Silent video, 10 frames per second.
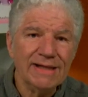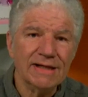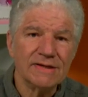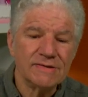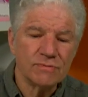
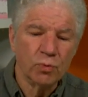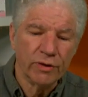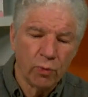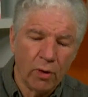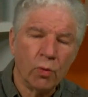this with
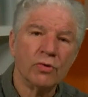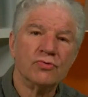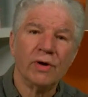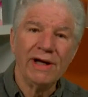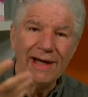what we're
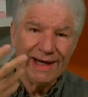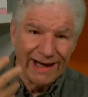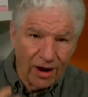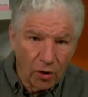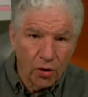drinking in
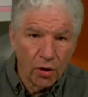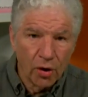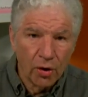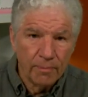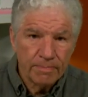
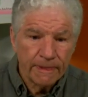alcohol,